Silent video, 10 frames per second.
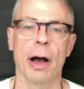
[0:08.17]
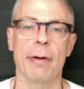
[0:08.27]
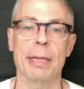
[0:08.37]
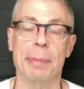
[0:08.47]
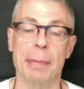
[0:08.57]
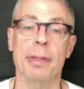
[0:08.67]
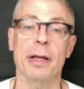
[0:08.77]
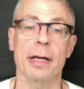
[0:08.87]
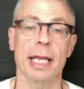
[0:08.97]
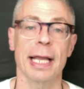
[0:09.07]
All right, people
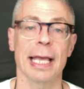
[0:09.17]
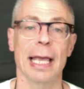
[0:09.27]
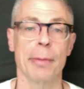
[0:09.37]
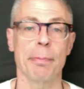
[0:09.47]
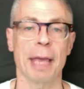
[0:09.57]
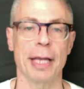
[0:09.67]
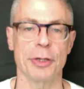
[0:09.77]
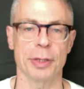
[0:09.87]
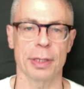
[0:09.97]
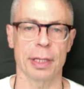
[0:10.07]
are getting
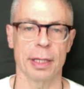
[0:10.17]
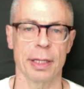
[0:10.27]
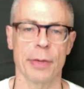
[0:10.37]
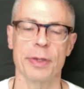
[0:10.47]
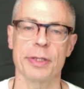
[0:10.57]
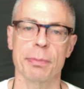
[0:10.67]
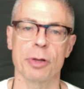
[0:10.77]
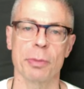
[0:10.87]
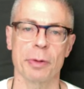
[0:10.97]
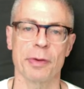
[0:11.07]
impatient. The U.S.
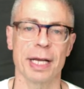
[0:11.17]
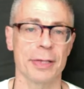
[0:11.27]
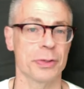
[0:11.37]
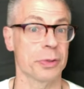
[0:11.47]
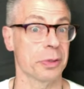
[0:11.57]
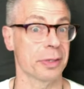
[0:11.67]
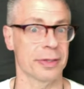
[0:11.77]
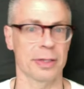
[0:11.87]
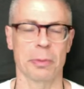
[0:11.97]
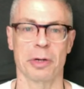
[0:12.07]
employment rate has soared to
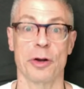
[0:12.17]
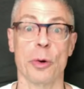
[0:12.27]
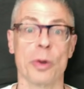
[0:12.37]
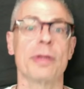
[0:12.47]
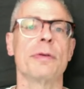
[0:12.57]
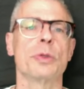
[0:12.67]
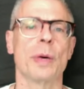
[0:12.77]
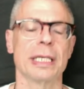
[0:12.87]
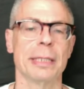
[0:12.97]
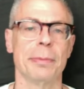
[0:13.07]
somewhere north of
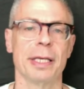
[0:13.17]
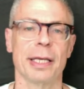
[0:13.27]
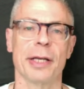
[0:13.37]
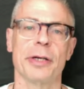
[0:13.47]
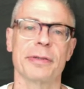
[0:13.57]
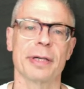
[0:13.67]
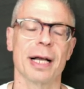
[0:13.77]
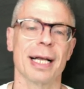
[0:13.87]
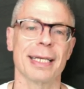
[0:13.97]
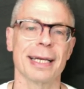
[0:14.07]
20 million
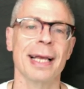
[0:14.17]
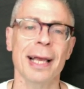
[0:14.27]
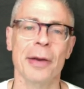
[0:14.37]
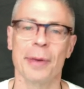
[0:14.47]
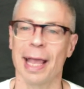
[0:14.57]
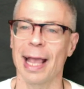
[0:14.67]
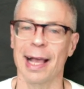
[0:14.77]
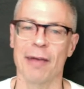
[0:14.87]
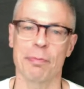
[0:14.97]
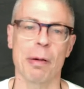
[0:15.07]
overnight. We
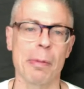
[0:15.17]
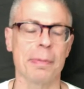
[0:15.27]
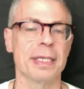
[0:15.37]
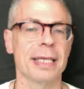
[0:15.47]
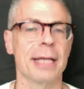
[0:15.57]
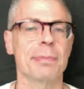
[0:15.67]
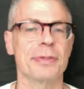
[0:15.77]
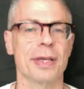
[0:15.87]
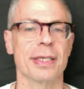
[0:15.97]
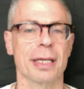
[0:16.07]
have probably
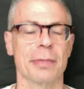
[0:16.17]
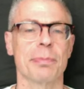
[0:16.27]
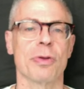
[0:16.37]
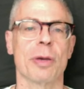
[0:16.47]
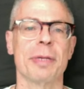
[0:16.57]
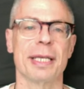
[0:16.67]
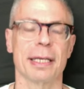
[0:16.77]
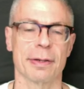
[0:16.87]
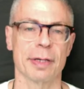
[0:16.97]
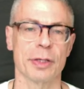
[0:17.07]
10% unemployment
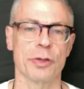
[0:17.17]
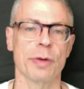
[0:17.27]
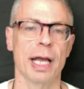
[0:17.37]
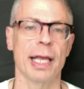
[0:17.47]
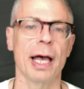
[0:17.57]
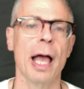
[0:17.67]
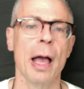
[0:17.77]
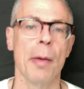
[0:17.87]
here in Australia.